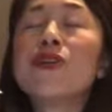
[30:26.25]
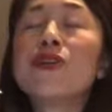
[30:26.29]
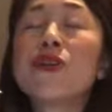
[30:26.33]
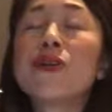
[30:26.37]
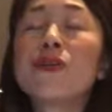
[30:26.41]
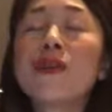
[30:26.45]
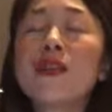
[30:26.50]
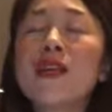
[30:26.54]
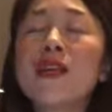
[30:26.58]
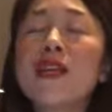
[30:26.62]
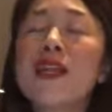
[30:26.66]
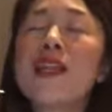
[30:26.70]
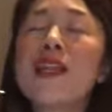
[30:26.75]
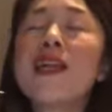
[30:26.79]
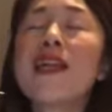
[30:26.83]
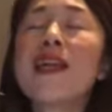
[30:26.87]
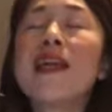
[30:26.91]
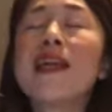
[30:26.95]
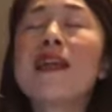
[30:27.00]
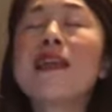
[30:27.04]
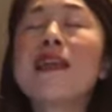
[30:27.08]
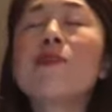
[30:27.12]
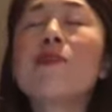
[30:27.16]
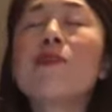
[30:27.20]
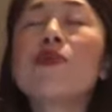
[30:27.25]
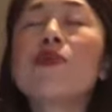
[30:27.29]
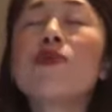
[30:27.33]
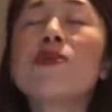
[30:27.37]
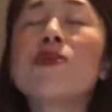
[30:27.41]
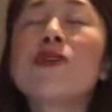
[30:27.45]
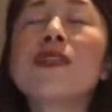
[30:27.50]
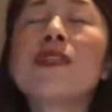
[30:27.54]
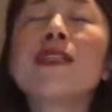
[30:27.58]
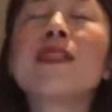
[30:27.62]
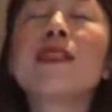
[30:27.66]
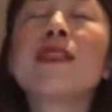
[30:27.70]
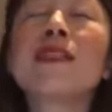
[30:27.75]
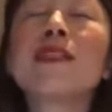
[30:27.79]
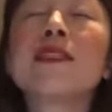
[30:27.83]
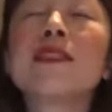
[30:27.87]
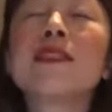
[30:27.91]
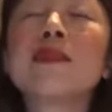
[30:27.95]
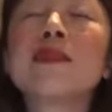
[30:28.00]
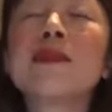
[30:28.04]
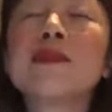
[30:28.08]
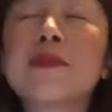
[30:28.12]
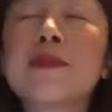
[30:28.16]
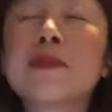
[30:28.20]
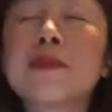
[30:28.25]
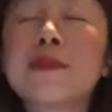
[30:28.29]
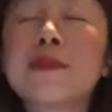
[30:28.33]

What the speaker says: Knowing that at any point